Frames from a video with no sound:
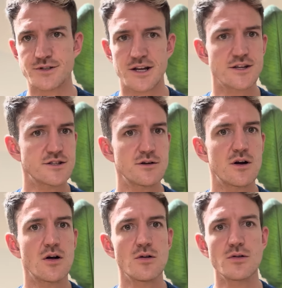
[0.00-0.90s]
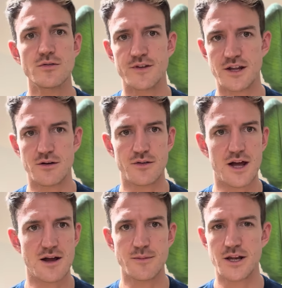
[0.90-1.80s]
I could do a whole video on that.
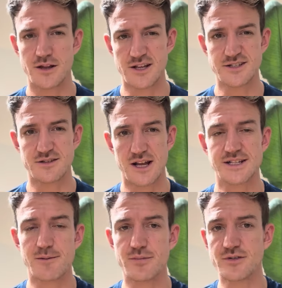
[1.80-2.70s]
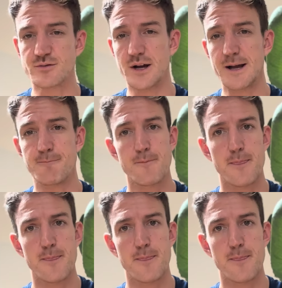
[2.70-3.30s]
I mean, there's examples where